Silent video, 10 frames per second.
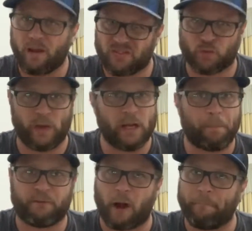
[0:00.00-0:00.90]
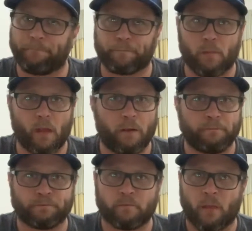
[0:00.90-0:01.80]
Sweet up front,
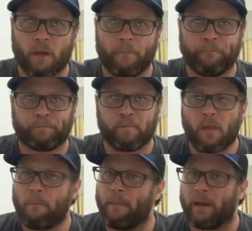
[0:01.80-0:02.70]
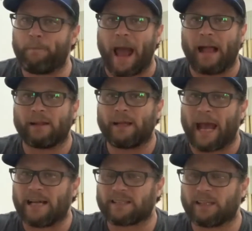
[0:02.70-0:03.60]
mid palate, it
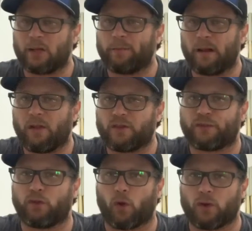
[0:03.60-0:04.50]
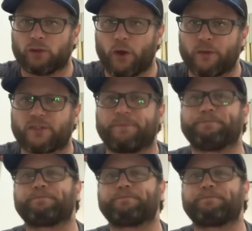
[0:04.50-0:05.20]
has a little bit of those floral notes.